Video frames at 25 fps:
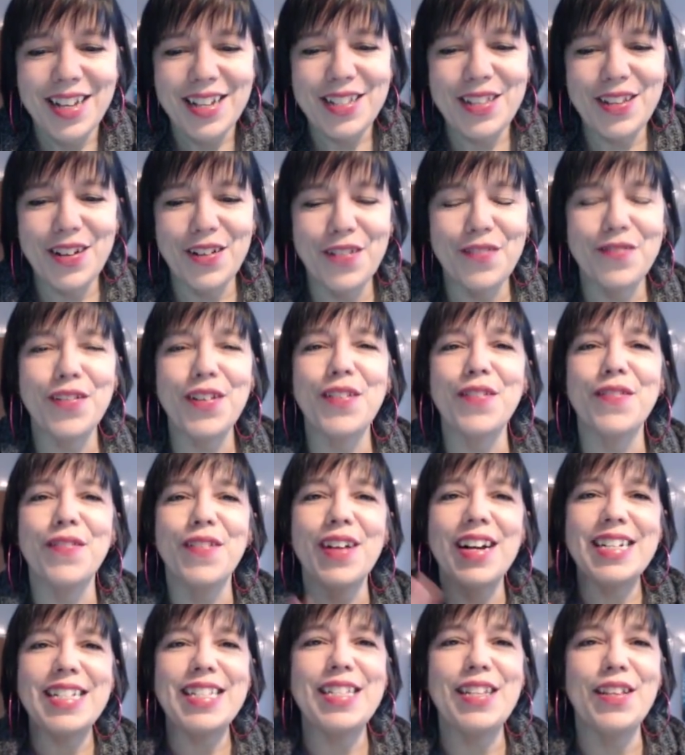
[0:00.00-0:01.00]
so for the
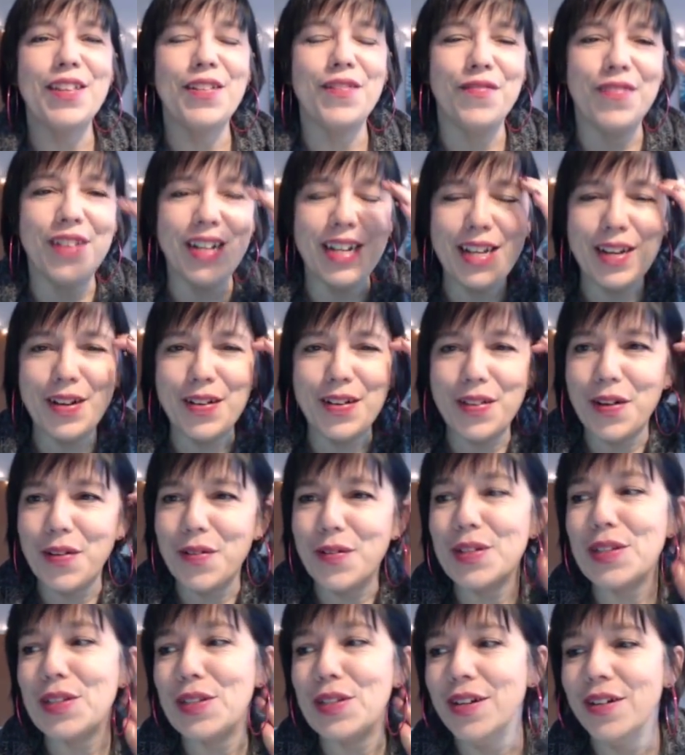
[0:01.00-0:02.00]
rest of the video, there
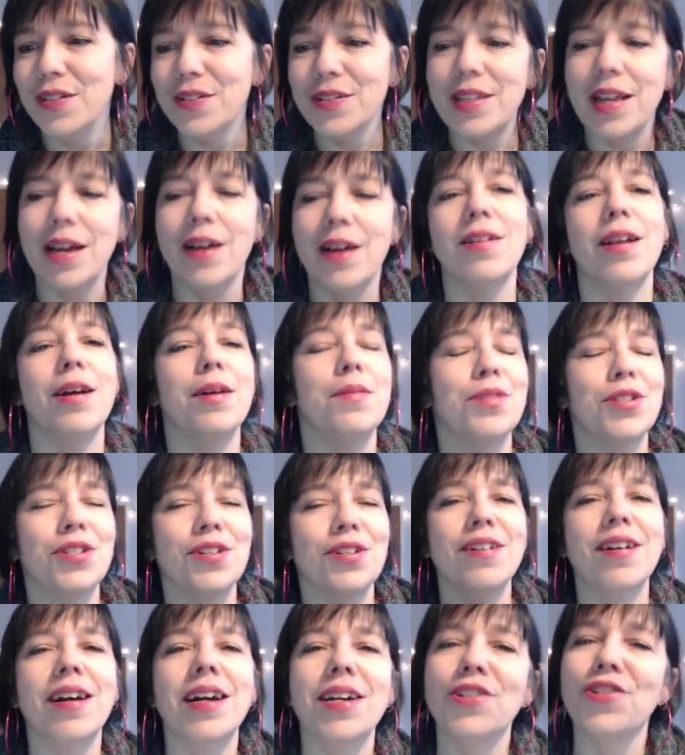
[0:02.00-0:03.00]
was no sound. I'm
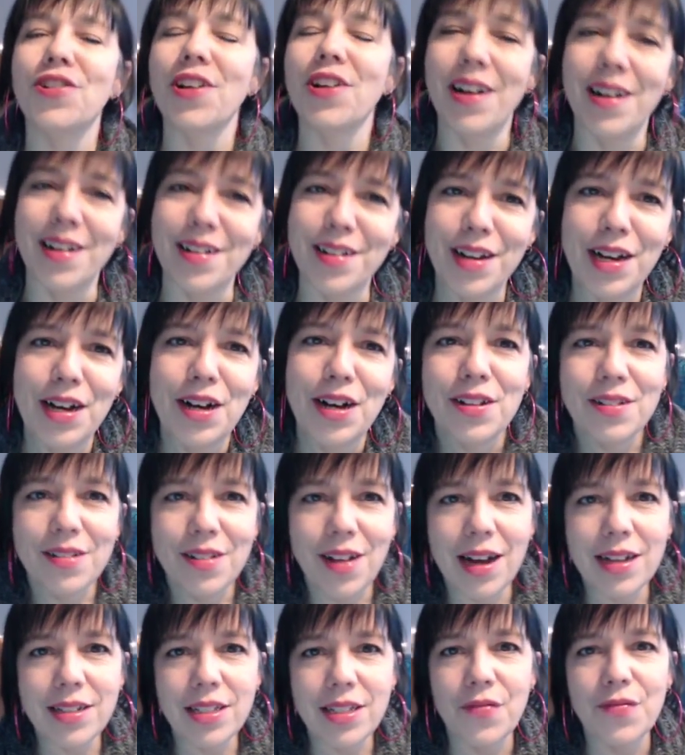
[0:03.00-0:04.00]
sure I shared
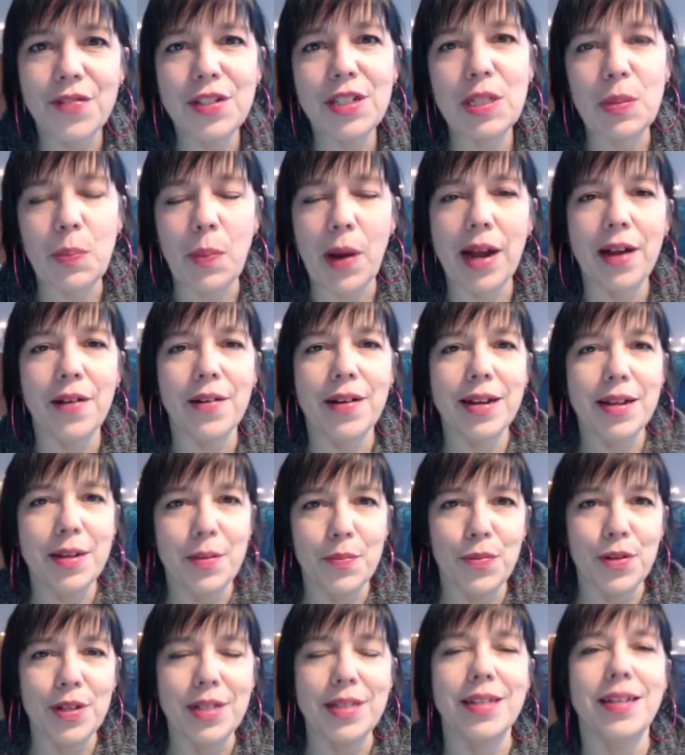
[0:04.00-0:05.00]
lots of inspiring
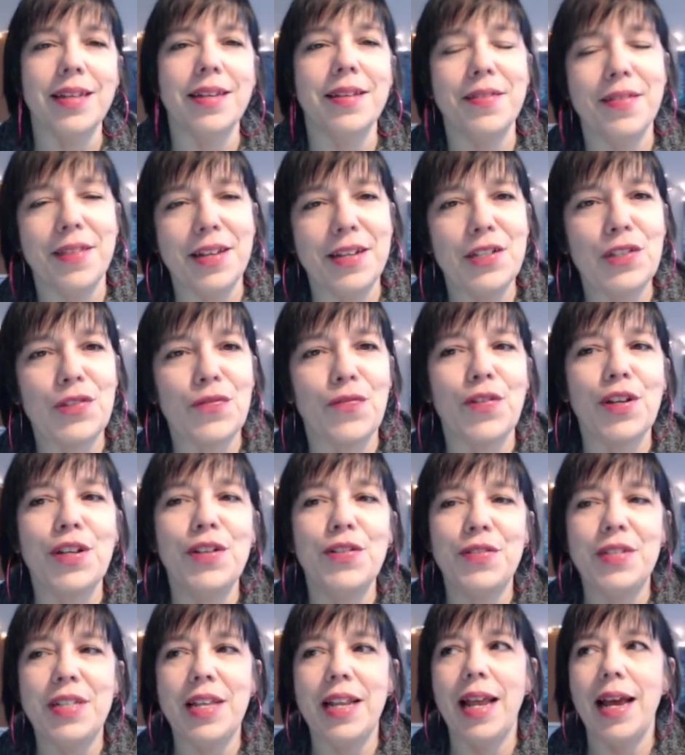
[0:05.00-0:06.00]
and brilliant things for
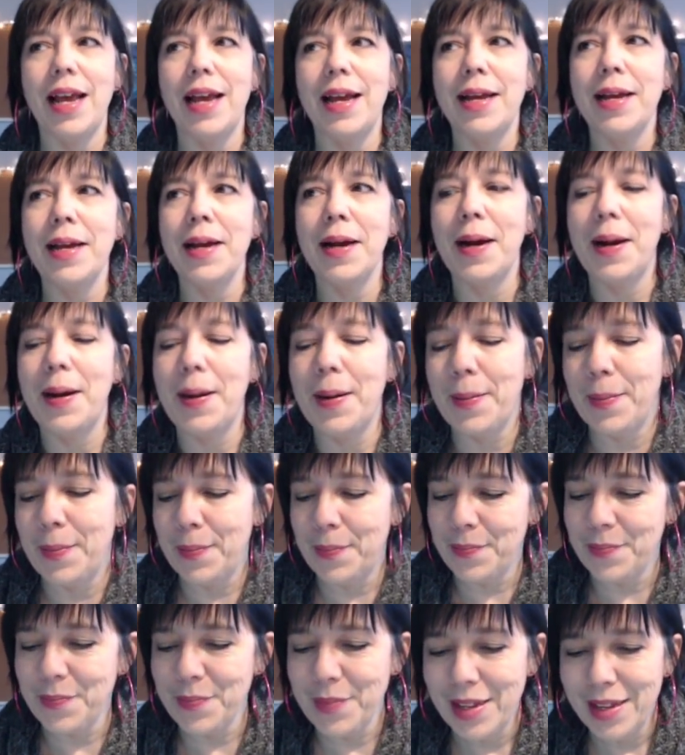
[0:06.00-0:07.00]
you today.
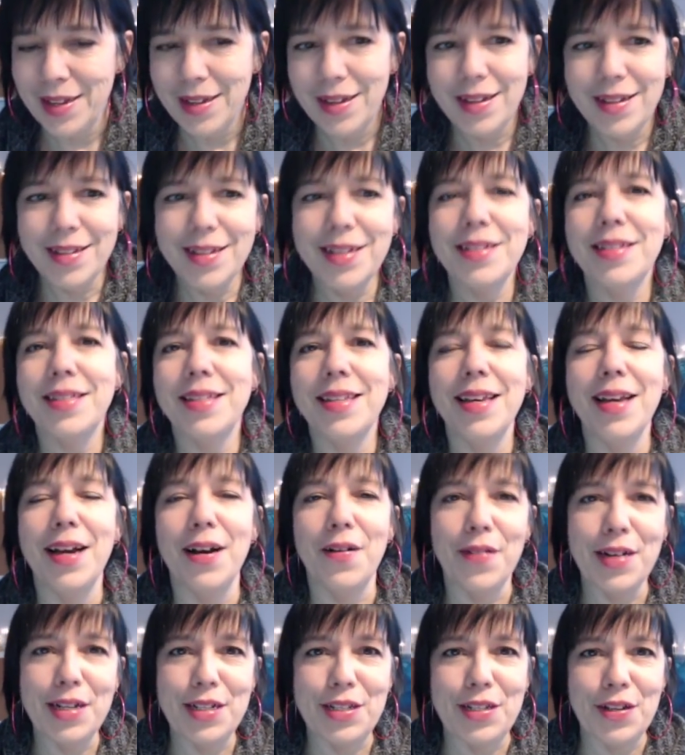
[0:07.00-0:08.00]
Um, let's see
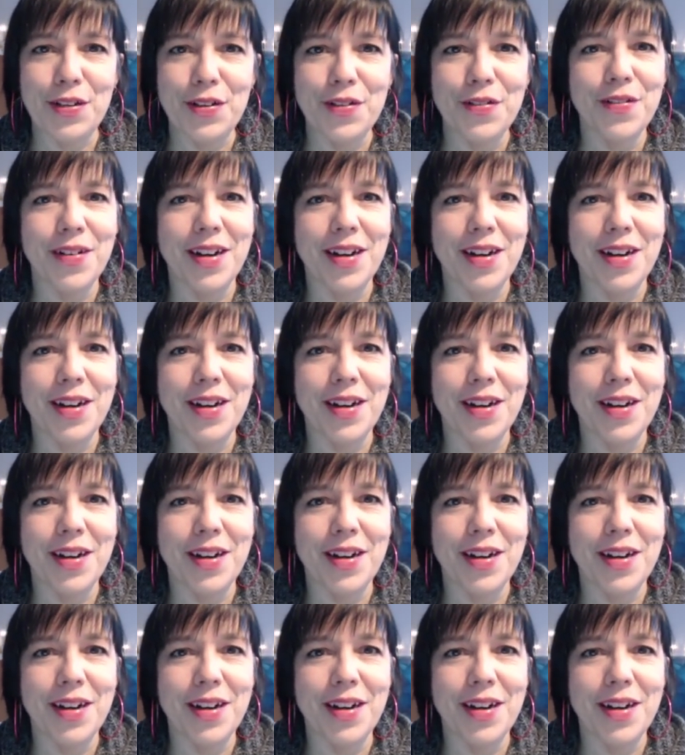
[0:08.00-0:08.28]
how I do.